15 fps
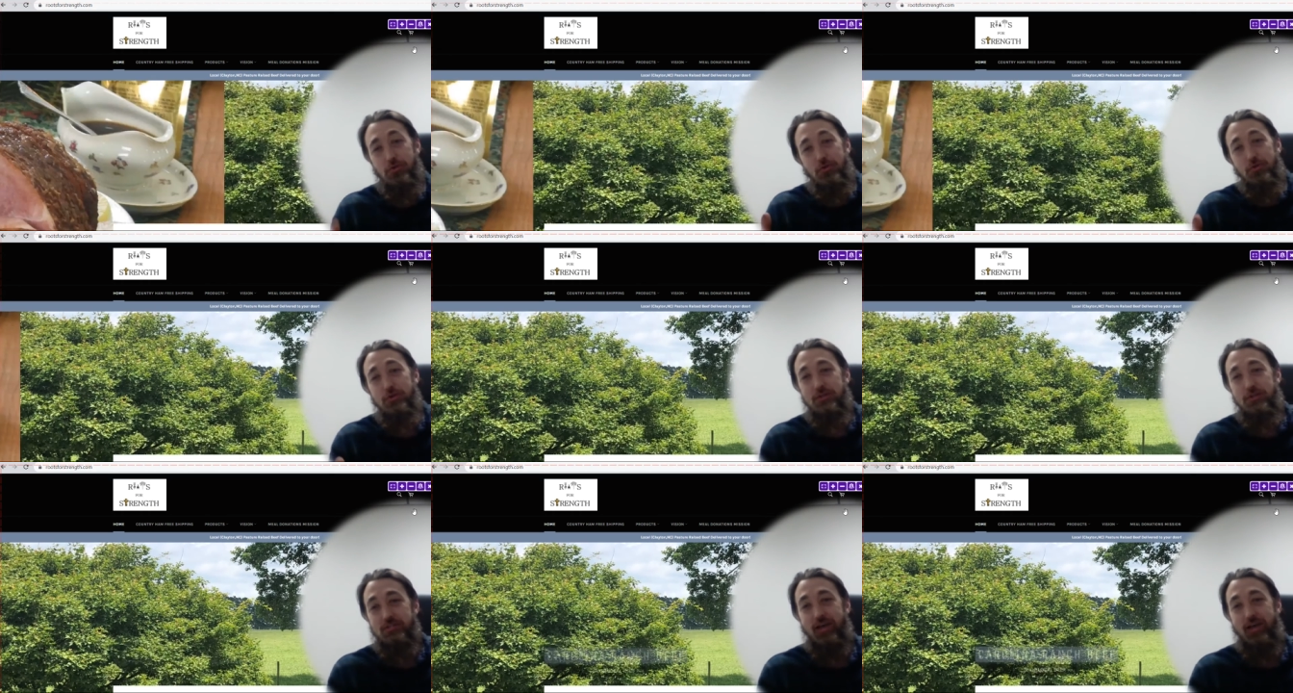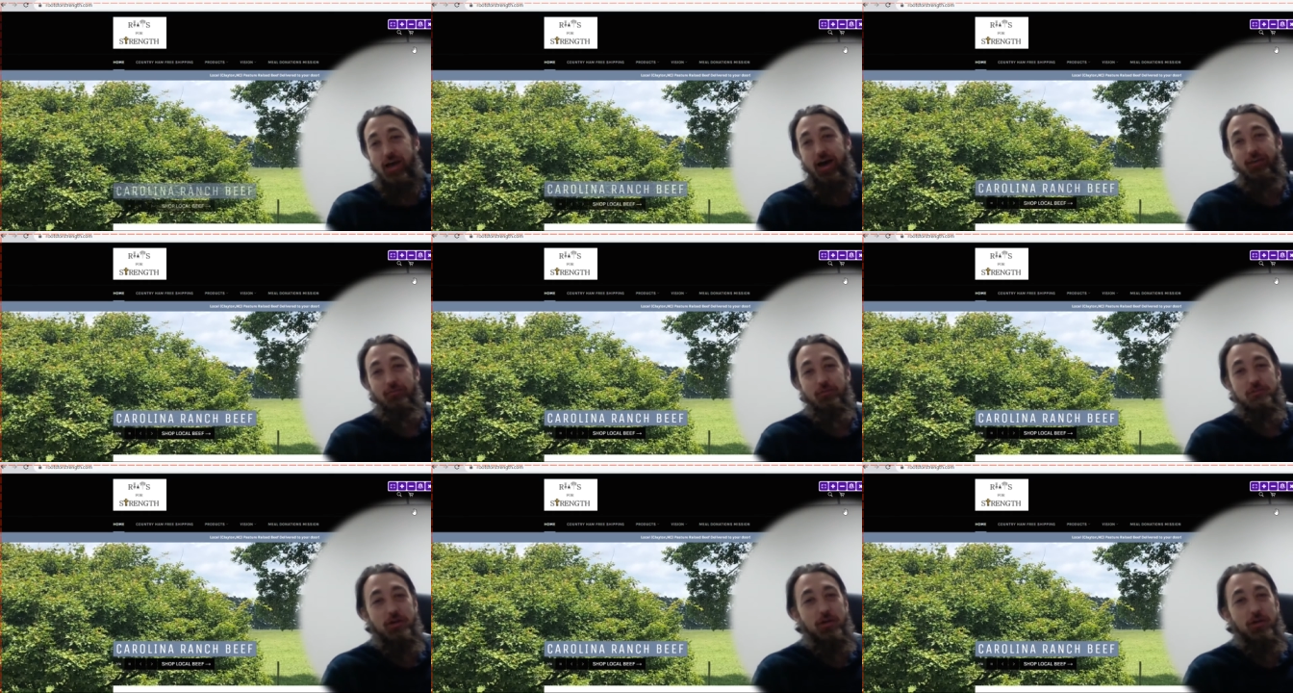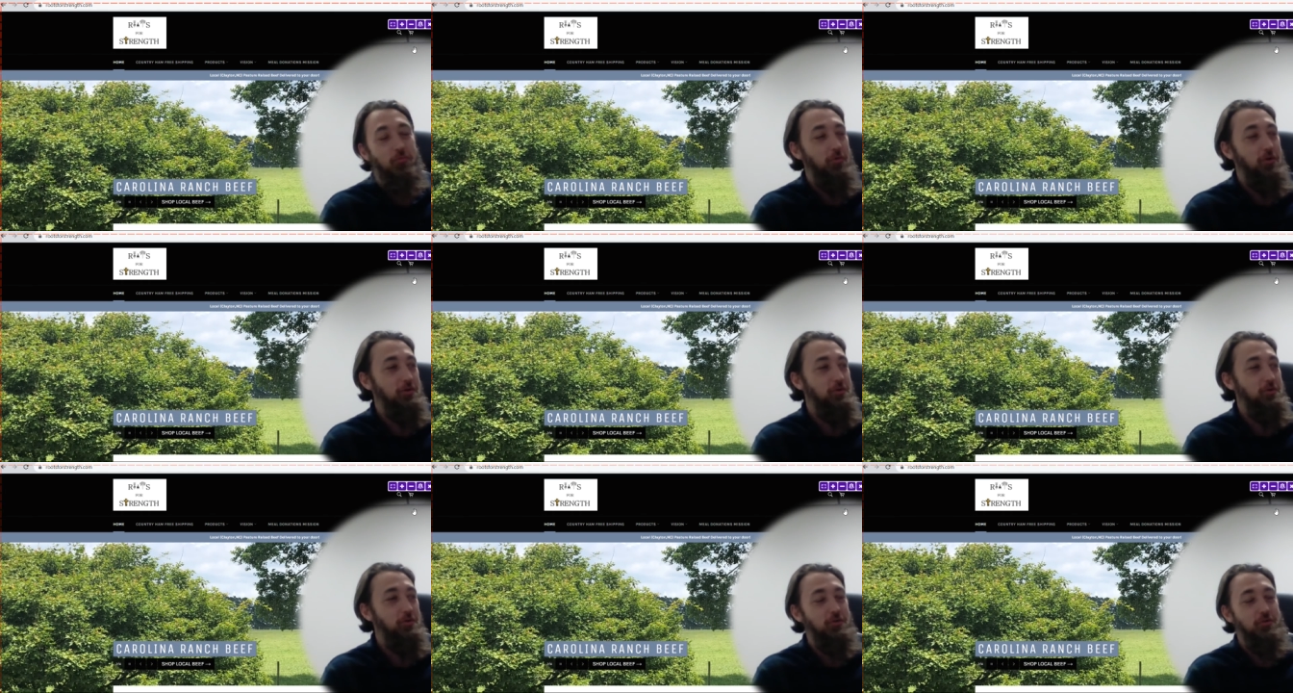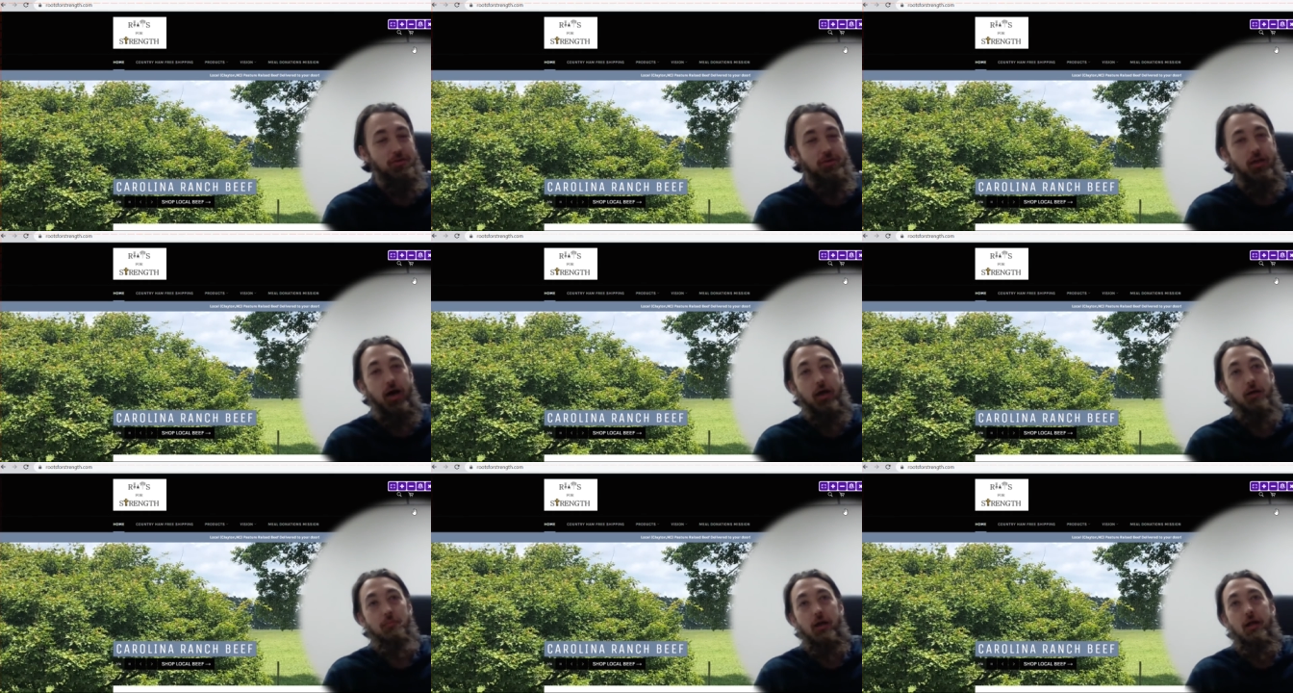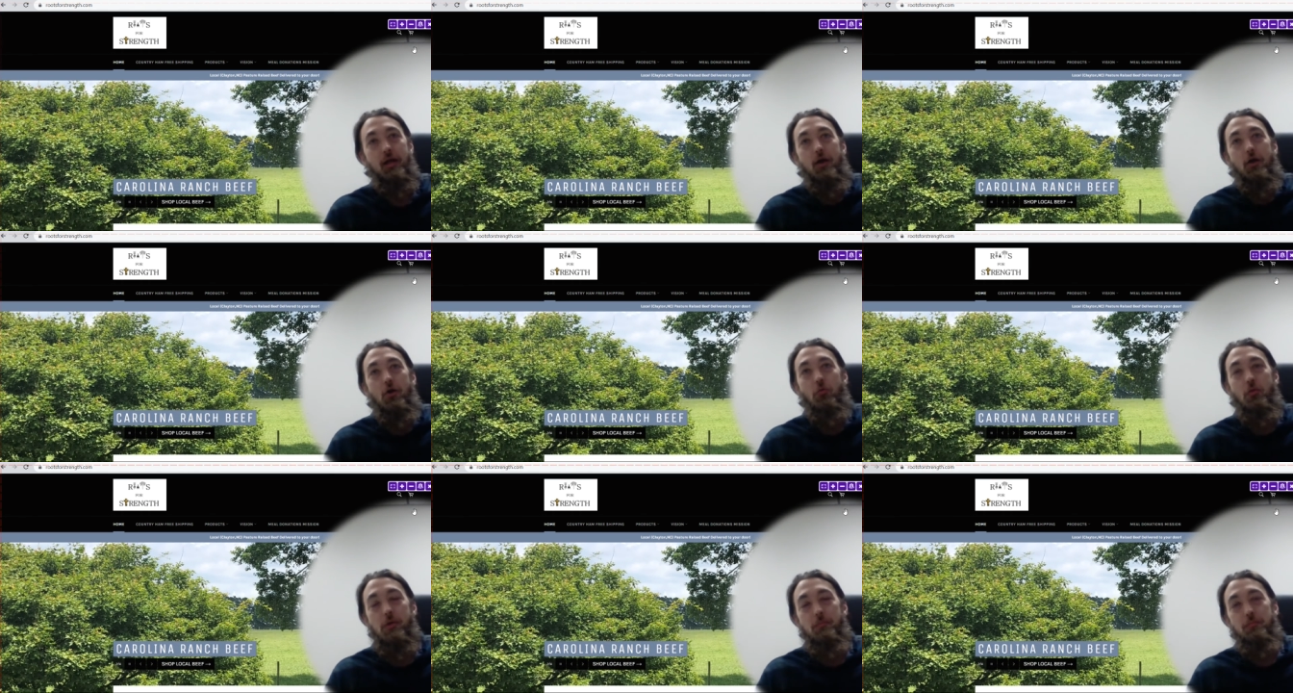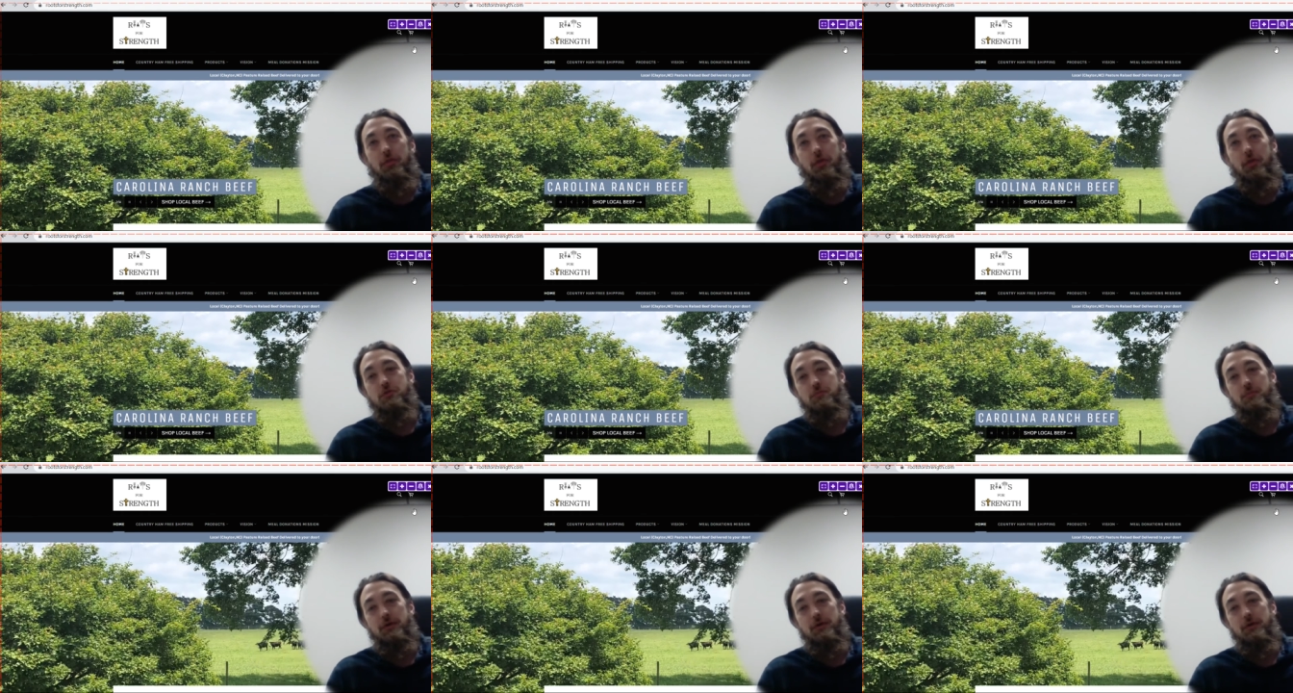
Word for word: you can decide whichever one you, you like. But we put those